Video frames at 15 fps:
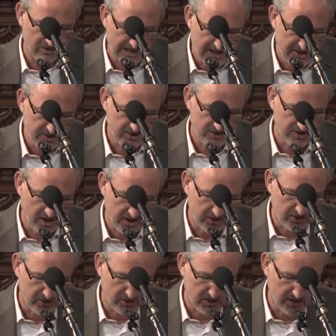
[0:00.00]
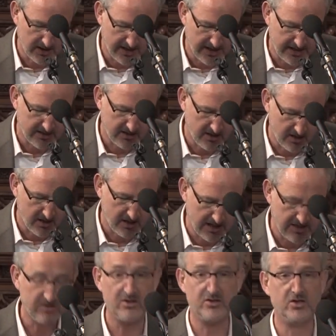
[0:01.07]
religious, cultural, and
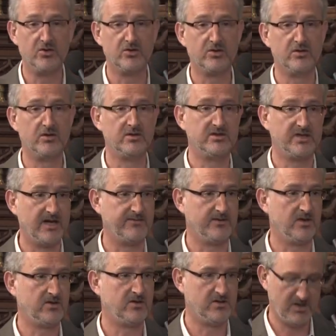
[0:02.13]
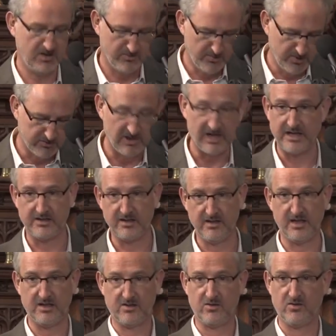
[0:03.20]
institutional diversity and plurality.
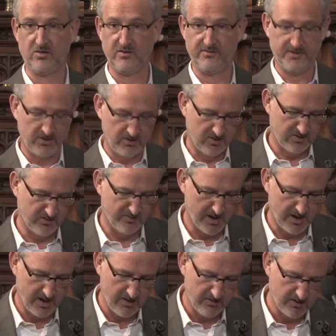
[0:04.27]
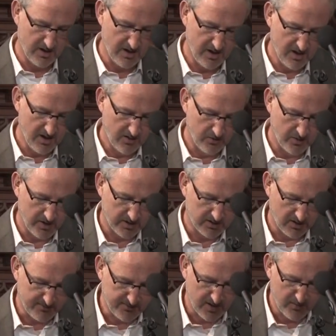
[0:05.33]
That's the sort of focus of my own work.
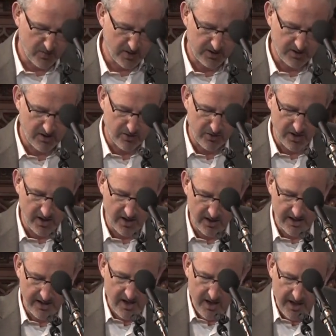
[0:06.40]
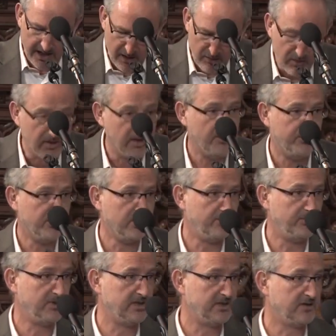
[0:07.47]
So I've done work on how liberal
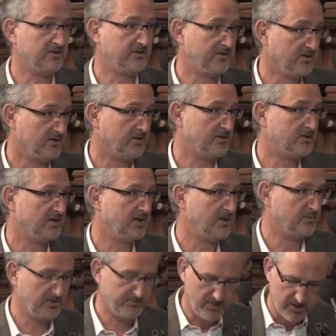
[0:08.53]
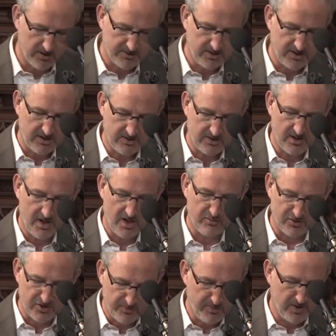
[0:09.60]
political thought and liberal polities
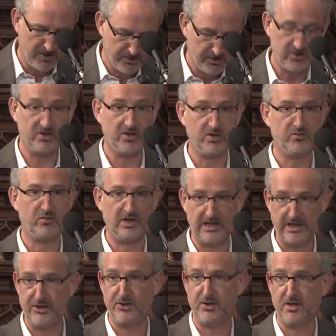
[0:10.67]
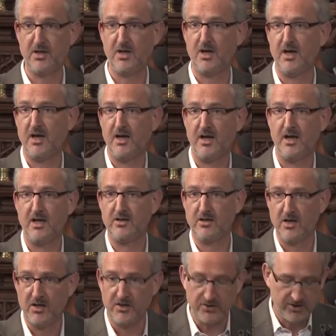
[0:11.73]
responds to religion and
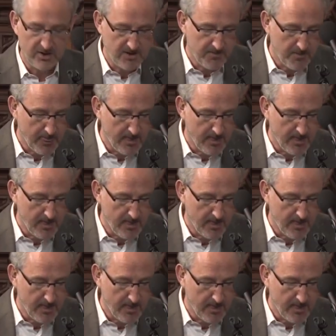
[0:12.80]
culture,